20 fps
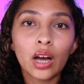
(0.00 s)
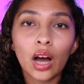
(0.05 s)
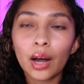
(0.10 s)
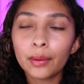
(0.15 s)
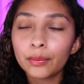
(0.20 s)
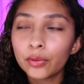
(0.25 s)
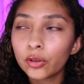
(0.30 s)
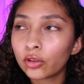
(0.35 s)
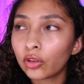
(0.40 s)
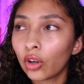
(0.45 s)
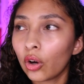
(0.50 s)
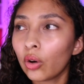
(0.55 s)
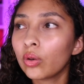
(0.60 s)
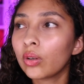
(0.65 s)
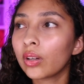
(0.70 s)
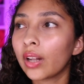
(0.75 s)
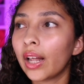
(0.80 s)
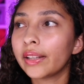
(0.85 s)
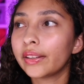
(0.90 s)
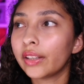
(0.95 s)
I'm so
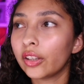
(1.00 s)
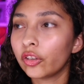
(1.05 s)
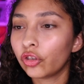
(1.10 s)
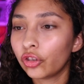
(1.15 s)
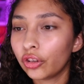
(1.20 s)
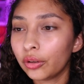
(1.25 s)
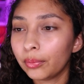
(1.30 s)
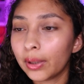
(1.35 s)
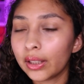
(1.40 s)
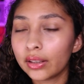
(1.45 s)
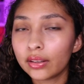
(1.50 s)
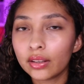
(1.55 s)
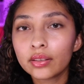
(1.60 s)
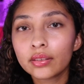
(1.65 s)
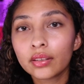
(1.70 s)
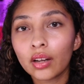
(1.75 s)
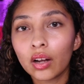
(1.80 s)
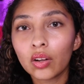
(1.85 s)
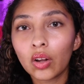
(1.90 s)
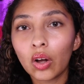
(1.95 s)
glad that she made this
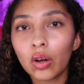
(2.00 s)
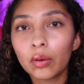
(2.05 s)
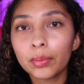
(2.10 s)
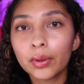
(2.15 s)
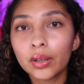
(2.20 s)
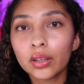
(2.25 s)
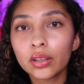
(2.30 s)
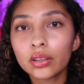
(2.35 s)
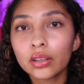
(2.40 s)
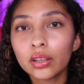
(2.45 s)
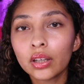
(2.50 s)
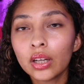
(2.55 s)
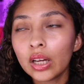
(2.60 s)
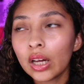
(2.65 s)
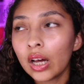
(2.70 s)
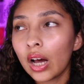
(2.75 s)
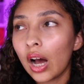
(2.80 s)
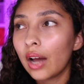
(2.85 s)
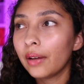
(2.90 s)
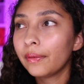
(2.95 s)
tell all book.
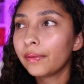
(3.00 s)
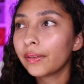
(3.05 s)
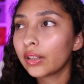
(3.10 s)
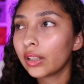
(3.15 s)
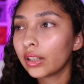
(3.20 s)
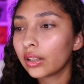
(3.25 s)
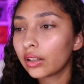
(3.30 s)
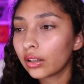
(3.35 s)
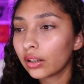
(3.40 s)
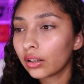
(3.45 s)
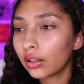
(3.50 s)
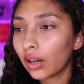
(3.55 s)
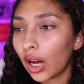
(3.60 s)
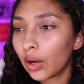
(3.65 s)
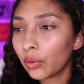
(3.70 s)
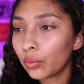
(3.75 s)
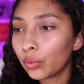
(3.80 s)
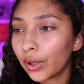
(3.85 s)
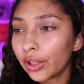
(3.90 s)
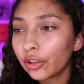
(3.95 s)
I feel like
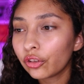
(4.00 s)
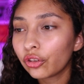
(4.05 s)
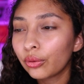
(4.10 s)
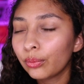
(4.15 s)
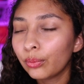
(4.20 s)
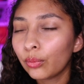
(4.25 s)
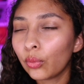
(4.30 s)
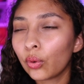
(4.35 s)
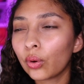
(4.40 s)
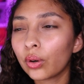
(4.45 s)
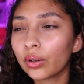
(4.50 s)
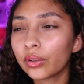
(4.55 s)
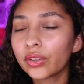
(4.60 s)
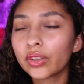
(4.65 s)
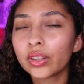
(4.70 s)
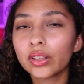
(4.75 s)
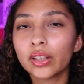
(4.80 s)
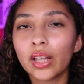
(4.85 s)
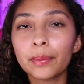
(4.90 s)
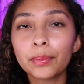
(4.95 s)
I wish more
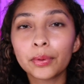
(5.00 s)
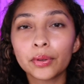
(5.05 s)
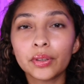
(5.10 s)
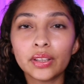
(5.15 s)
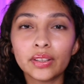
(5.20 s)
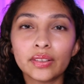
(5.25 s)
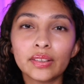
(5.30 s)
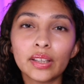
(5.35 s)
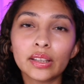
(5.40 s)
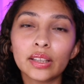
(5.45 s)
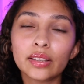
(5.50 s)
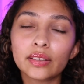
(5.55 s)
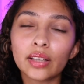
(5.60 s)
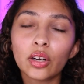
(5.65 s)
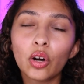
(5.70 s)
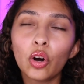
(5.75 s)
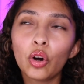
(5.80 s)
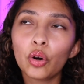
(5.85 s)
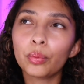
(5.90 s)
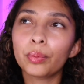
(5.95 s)
celebrities did this.
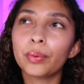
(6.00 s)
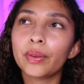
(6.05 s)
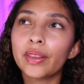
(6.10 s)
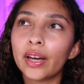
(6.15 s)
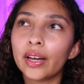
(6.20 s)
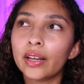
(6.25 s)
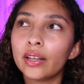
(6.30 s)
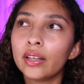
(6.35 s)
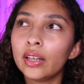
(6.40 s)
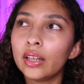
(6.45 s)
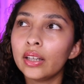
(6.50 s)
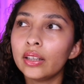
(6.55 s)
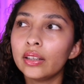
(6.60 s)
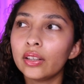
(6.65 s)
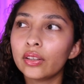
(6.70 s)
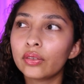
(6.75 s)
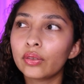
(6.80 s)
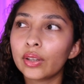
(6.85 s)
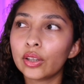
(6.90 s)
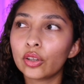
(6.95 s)
I hope that
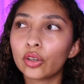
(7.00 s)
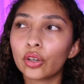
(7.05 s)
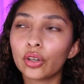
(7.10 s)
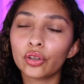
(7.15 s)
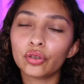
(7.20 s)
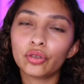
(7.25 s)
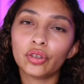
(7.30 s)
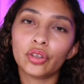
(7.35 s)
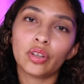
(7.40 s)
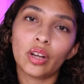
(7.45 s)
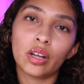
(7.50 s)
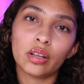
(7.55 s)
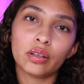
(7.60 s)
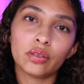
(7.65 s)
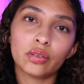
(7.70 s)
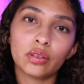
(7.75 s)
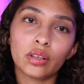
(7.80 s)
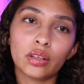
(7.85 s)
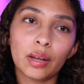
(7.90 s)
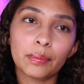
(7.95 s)
this encourages
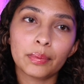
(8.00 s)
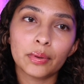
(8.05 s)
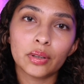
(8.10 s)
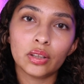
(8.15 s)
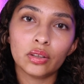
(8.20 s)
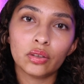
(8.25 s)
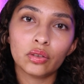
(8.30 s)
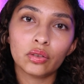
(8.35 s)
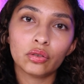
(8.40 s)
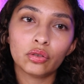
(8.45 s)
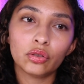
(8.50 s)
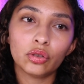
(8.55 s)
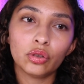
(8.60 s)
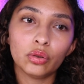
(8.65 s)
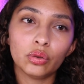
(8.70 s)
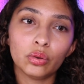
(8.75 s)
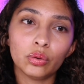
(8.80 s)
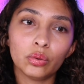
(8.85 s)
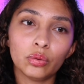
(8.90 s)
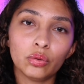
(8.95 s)
other celebrities
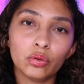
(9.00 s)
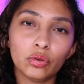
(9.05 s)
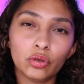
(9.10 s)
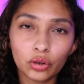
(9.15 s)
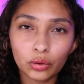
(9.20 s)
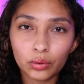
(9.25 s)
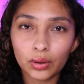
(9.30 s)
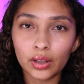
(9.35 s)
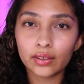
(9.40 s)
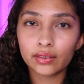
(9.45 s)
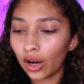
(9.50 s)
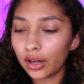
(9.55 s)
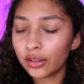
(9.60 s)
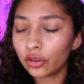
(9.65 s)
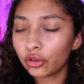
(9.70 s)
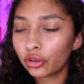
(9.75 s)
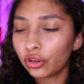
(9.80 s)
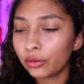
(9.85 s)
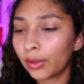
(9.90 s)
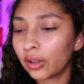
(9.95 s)
to do this. I
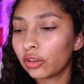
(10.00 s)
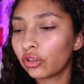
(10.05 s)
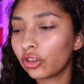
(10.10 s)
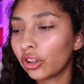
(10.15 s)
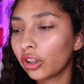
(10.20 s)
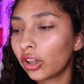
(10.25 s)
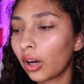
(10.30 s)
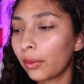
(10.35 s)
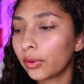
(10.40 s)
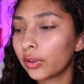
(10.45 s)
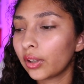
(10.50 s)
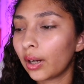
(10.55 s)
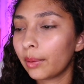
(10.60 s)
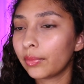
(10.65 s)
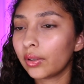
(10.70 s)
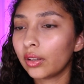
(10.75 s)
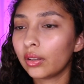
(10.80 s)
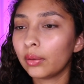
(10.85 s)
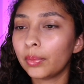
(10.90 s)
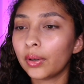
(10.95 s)
know she mentioned a couple
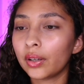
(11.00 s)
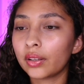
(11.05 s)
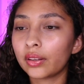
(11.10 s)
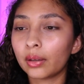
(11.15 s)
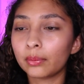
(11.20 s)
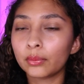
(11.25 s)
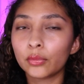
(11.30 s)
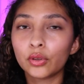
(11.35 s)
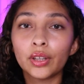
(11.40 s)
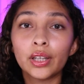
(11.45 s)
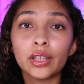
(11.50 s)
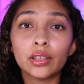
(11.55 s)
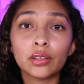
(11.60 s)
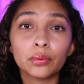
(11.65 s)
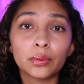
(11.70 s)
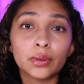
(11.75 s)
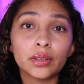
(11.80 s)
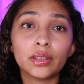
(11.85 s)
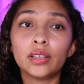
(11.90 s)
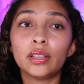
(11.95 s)
times in the book that
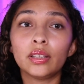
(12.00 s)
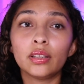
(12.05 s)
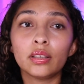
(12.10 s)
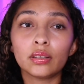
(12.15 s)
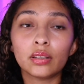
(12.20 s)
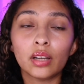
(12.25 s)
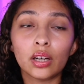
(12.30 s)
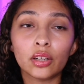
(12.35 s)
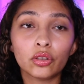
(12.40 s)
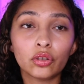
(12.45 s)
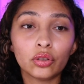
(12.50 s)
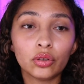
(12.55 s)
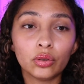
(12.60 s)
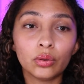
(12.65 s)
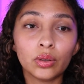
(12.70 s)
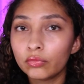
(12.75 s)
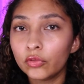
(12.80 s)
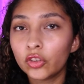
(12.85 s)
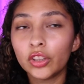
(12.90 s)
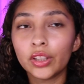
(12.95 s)
Miranda related a lot
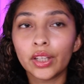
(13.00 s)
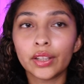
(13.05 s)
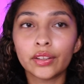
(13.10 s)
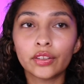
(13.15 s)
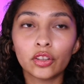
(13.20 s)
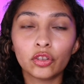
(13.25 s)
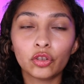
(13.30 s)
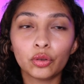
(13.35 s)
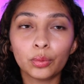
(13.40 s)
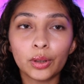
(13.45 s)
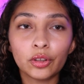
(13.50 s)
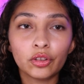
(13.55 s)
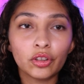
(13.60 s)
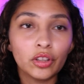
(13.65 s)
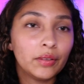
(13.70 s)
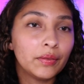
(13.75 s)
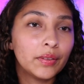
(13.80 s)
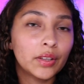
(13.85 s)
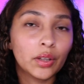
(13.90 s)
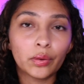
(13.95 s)
to Jennette's situation,
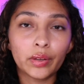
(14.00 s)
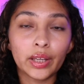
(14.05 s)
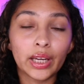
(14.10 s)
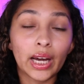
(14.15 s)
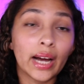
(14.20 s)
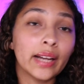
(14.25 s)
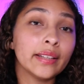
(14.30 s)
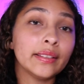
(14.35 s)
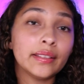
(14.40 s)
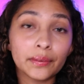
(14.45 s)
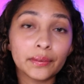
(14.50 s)
even though they had